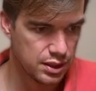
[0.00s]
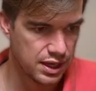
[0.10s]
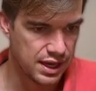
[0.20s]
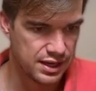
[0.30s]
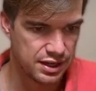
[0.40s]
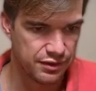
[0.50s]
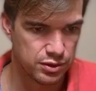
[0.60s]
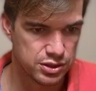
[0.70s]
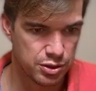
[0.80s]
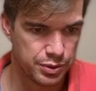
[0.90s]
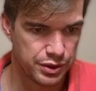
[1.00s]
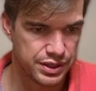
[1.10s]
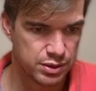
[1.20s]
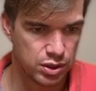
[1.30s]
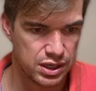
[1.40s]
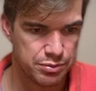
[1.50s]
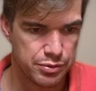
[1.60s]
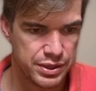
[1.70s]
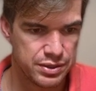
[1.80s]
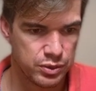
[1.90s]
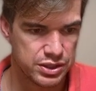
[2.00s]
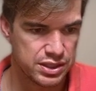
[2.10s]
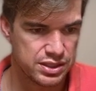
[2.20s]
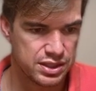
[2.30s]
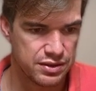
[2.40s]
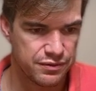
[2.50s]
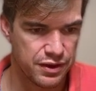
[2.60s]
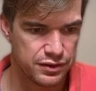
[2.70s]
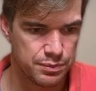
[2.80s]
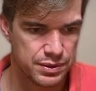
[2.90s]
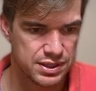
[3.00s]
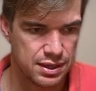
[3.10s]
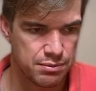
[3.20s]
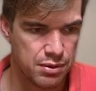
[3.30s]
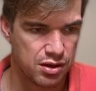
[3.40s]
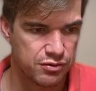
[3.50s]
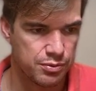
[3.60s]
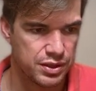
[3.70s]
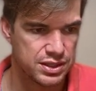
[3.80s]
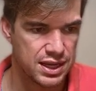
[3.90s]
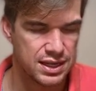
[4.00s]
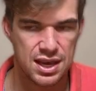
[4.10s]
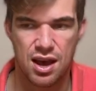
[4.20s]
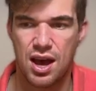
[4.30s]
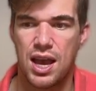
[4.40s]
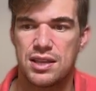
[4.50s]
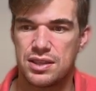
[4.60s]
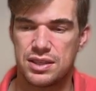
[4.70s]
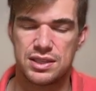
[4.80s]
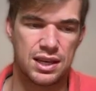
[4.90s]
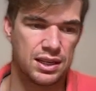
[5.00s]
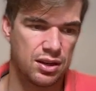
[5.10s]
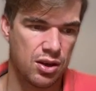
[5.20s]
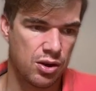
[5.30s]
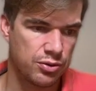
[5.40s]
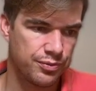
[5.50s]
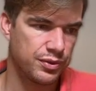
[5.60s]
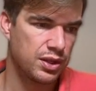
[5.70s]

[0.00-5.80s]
And I've also put the equilibrium in, which is the 50% mark from the daily high to the daily low.